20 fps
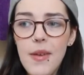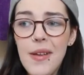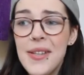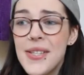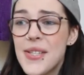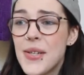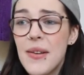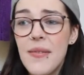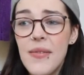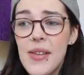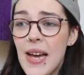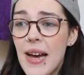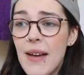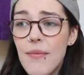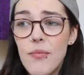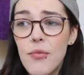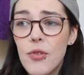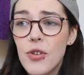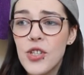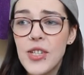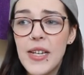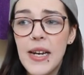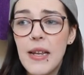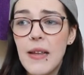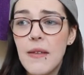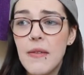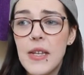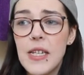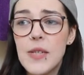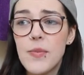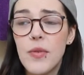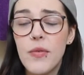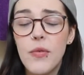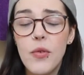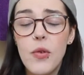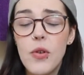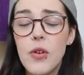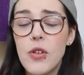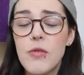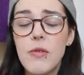So if you haven't watched any of these
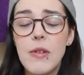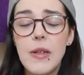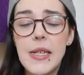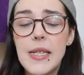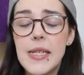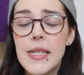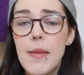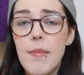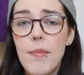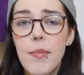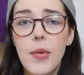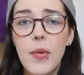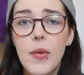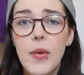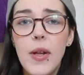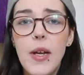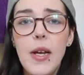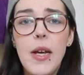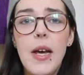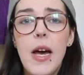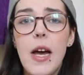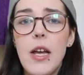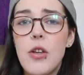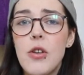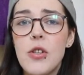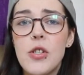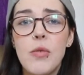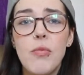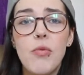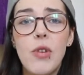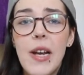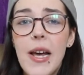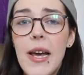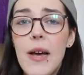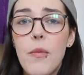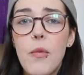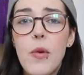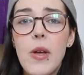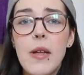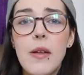before, it's really simple. I use a
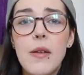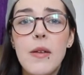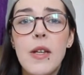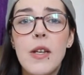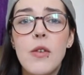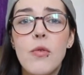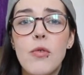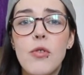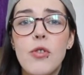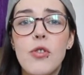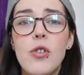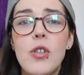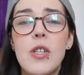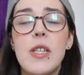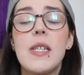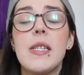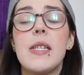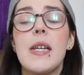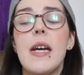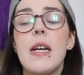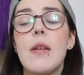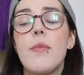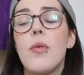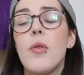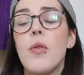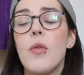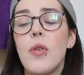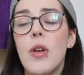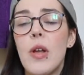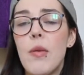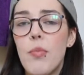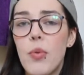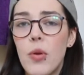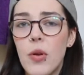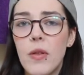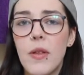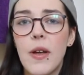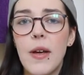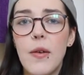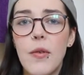roulette wheel in order to decide upon a
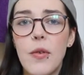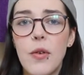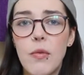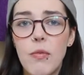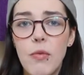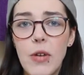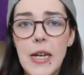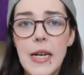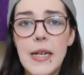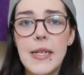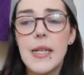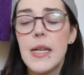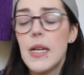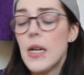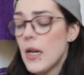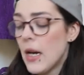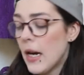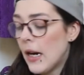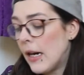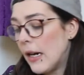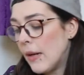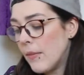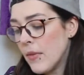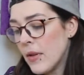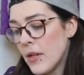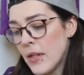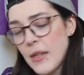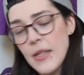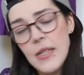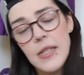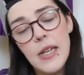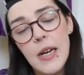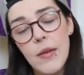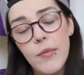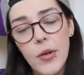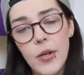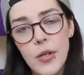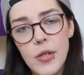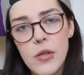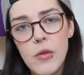book that I'm going to read. And this
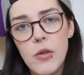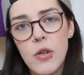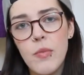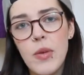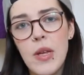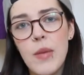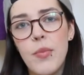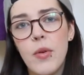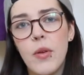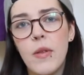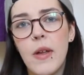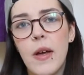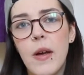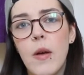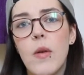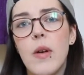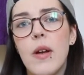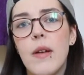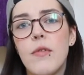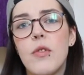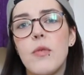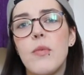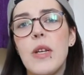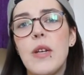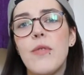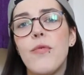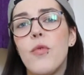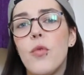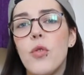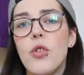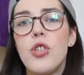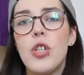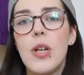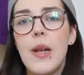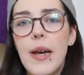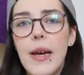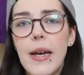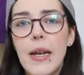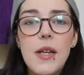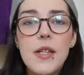time around it's going to be a book that I'm going to have to read for
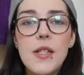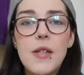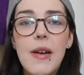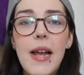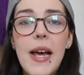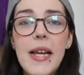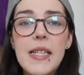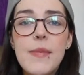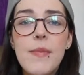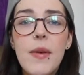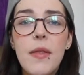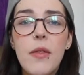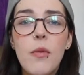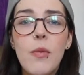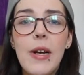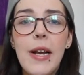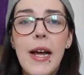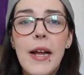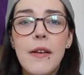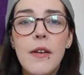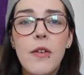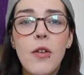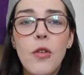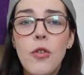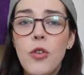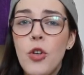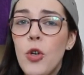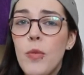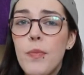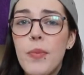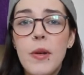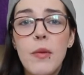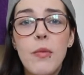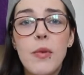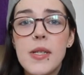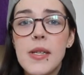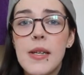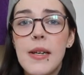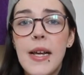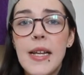July. So last month we landed on, nope, it
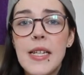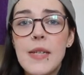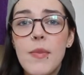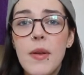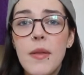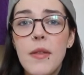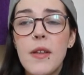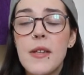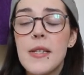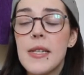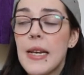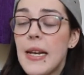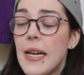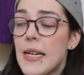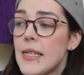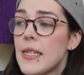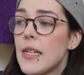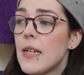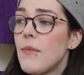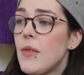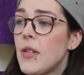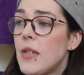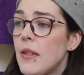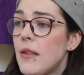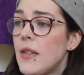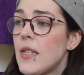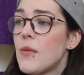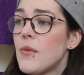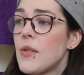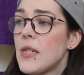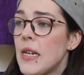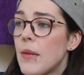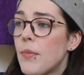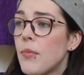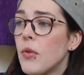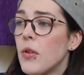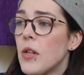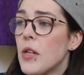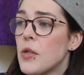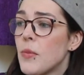wasn't last month because the last time you did this was
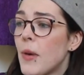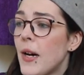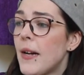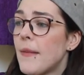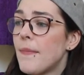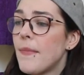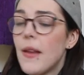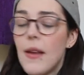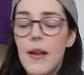April, you twat.